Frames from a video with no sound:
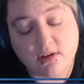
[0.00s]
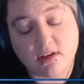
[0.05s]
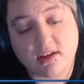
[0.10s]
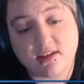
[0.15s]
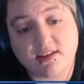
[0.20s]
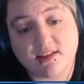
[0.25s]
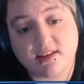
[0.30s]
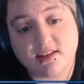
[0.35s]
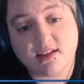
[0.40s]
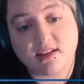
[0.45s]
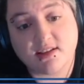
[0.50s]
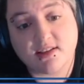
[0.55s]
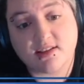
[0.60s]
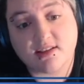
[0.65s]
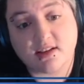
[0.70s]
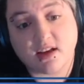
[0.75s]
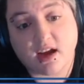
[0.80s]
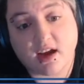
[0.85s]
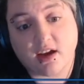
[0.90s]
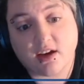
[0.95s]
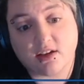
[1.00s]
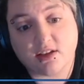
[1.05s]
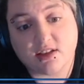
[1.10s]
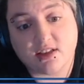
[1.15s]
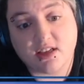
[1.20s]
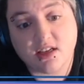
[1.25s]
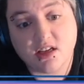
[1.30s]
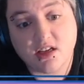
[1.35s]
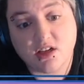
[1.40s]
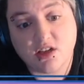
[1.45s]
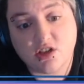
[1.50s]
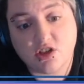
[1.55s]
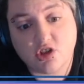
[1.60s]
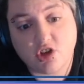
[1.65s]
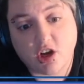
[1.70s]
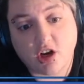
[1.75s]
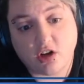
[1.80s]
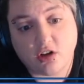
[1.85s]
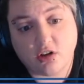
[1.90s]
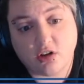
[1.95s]
is it is an IRC
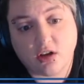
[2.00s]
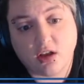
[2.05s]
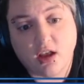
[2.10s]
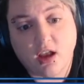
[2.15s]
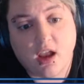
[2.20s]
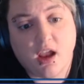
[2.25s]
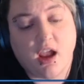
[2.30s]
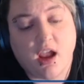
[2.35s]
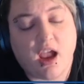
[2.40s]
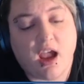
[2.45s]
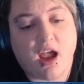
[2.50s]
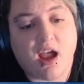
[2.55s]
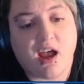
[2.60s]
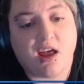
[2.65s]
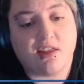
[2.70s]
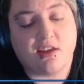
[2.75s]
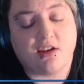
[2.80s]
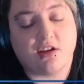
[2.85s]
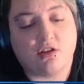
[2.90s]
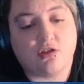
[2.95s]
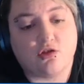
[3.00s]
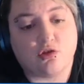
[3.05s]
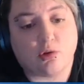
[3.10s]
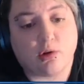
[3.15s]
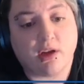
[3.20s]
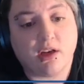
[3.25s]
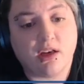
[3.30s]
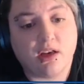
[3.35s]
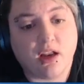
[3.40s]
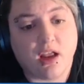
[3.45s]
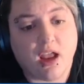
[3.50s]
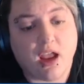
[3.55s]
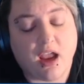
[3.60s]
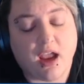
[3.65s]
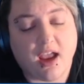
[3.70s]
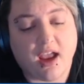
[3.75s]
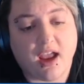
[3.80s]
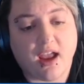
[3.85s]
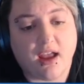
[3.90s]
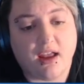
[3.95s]
channel that you join,
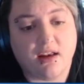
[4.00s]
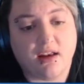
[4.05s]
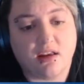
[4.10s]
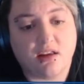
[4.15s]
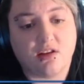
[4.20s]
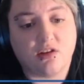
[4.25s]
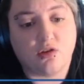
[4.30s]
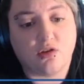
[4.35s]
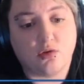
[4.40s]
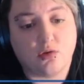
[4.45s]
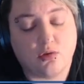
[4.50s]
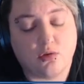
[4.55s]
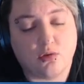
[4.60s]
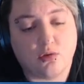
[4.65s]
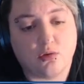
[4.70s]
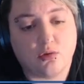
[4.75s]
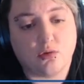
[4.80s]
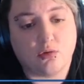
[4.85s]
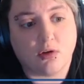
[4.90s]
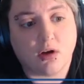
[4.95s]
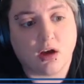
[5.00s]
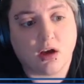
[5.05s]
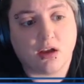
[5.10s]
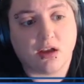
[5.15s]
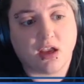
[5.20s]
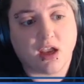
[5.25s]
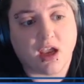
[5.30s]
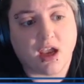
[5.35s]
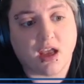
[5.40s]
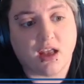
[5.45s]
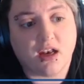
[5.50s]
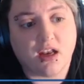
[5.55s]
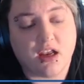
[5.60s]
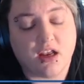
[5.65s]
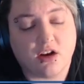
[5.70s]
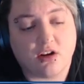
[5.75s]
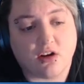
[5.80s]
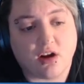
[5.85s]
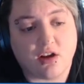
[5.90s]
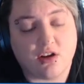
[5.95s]
and you can
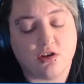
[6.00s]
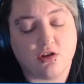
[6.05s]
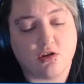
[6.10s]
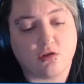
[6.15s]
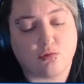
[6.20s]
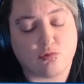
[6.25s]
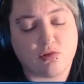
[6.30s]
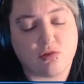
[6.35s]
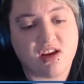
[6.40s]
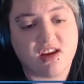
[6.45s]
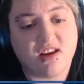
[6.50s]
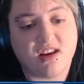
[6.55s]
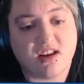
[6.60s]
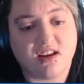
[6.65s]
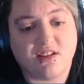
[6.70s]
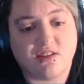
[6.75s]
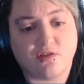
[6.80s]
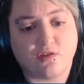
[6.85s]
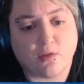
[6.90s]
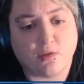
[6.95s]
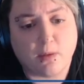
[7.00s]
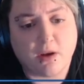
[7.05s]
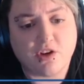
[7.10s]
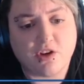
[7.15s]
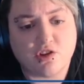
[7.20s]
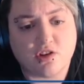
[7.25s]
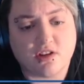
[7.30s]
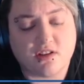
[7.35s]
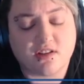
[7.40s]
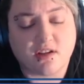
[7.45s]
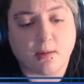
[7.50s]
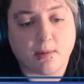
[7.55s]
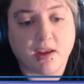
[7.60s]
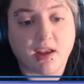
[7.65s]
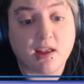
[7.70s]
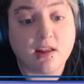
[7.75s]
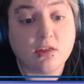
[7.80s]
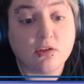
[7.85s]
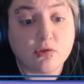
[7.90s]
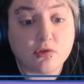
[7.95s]
read information that's coming
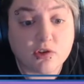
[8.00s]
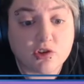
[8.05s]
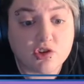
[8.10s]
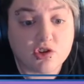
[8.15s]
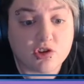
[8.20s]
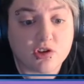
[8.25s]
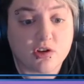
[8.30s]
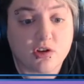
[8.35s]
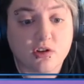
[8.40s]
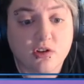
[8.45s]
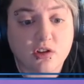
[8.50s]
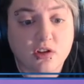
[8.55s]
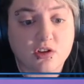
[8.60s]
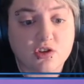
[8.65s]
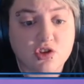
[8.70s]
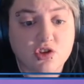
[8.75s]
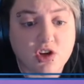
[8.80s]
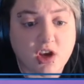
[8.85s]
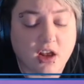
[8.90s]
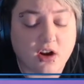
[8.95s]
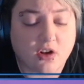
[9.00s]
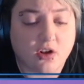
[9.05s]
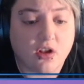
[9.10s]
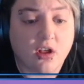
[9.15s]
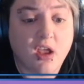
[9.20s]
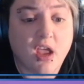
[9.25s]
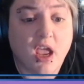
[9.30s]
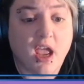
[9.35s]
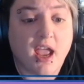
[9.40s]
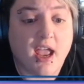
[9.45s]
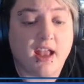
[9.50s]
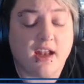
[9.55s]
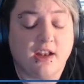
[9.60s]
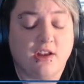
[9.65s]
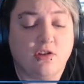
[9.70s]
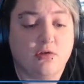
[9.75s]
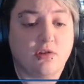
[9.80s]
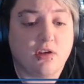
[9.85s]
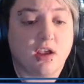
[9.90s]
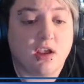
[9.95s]
in through the channel, and
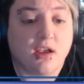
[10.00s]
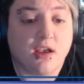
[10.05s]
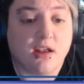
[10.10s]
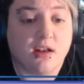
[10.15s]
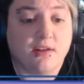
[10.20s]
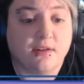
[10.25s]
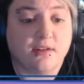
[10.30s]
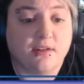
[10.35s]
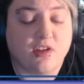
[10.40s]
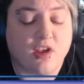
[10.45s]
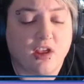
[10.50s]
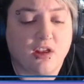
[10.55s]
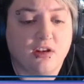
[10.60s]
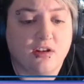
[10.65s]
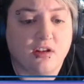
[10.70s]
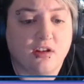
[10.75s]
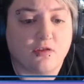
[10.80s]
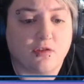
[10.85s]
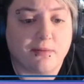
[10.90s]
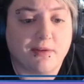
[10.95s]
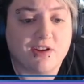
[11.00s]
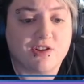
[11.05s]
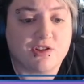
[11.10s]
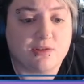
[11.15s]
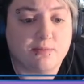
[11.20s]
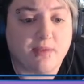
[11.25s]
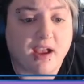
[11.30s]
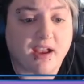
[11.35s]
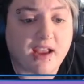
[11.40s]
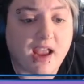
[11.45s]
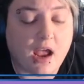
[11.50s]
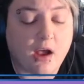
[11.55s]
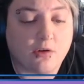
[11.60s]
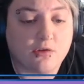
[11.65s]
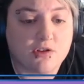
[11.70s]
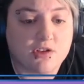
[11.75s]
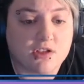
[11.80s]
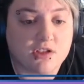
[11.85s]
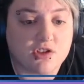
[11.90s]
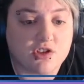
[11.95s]
you can send information back
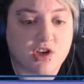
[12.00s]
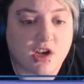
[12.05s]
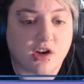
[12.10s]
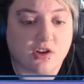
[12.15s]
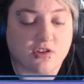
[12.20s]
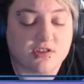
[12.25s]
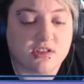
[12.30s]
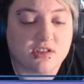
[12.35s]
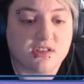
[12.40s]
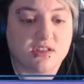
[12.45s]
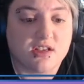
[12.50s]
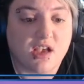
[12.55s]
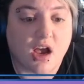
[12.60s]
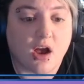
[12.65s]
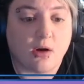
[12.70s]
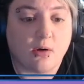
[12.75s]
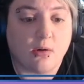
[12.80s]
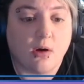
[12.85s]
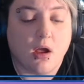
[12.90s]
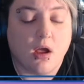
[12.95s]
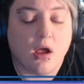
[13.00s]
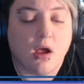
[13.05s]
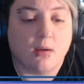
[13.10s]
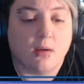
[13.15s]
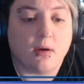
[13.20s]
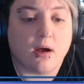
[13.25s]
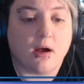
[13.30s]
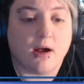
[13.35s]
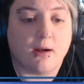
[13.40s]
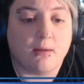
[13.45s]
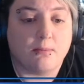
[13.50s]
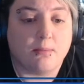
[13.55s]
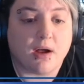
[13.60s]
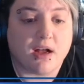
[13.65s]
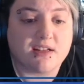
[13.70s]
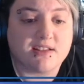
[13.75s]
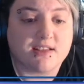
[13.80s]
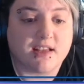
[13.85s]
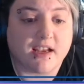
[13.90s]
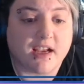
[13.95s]
out to the channel. So this is how
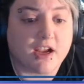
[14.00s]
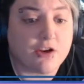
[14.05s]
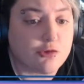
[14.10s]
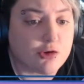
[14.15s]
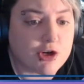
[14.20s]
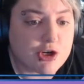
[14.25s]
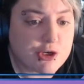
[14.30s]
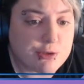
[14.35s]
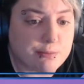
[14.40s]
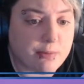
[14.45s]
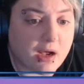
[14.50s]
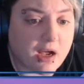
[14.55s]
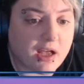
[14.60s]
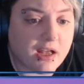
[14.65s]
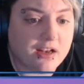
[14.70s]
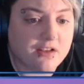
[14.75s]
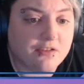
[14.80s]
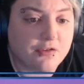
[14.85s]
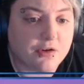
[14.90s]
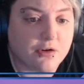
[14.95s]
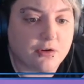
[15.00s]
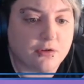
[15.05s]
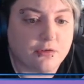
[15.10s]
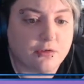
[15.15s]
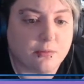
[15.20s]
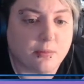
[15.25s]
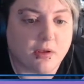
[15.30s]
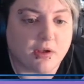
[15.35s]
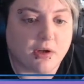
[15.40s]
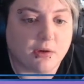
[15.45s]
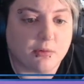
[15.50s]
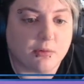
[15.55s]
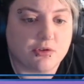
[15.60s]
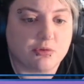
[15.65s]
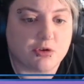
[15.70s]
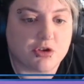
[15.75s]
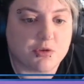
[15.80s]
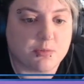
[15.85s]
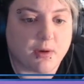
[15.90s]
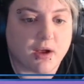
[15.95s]
bots like Hydration Bot, if you're familiar with
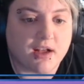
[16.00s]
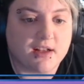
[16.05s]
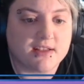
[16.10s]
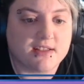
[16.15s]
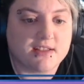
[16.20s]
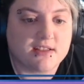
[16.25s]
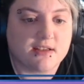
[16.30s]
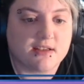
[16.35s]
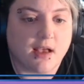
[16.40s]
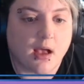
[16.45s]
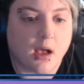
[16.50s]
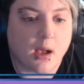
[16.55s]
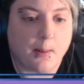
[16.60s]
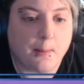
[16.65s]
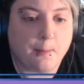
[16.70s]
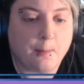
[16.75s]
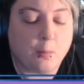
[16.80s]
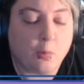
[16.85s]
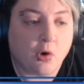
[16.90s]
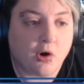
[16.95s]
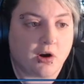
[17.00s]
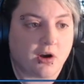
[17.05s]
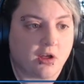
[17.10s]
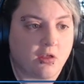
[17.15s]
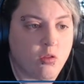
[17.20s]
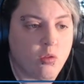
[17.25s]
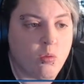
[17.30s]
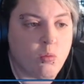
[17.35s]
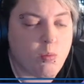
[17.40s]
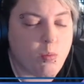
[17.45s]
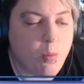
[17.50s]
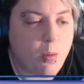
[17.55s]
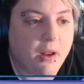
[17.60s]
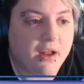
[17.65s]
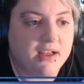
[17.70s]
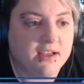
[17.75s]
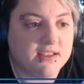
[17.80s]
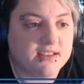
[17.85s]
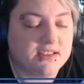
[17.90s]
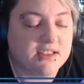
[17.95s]
Twitch bots, work,
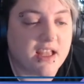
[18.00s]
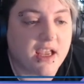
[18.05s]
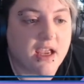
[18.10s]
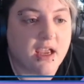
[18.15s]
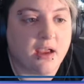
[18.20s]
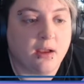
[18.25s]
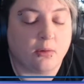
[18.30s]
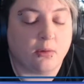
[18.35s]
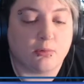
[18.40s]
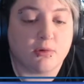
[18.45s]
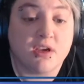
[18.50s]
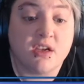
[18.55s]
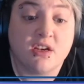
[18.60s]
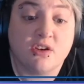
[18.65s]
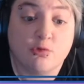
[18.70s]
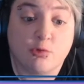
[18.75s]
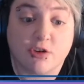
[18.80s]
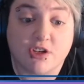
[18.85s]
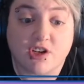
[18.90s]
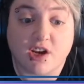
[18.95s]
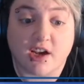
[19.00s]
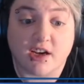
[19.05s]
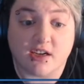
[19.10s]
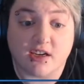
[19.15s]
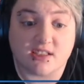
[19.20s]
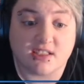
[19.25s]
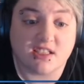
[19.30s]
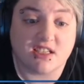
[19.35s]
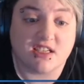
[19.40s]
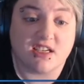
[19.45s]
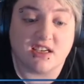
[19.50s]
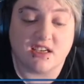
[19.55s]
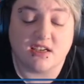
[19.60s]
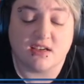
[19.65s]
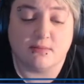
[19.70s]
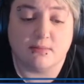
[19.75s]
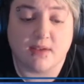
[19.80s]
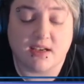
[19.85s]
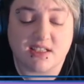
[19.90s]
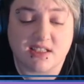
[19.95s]
as they read Twitch
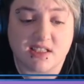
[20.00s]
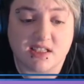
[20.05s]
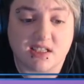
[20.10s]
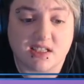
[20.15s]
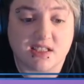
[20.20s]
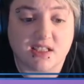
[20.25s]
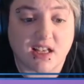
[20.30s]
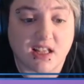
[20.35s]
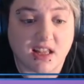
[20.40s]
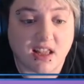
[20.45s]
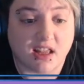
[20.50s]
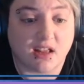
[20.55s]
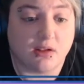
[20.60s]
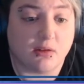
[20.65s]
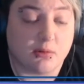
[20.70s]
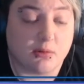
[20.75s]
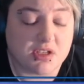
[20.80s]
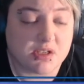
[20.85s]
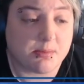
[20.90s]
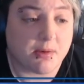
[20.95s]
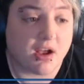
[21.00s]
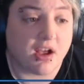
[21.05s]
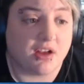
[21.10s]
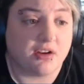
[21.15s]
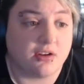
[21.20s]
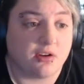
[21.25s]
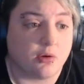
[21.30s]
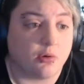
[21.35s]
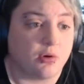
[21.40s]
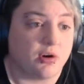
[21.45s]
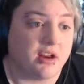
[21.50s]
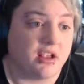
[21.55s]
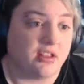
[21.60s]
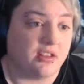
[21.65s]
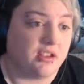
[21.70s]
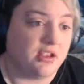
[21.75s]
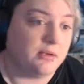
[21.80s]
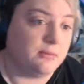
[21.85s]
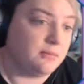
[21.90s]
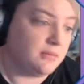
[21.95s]
IRC messages and then they respond
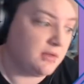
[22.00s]
accordingly.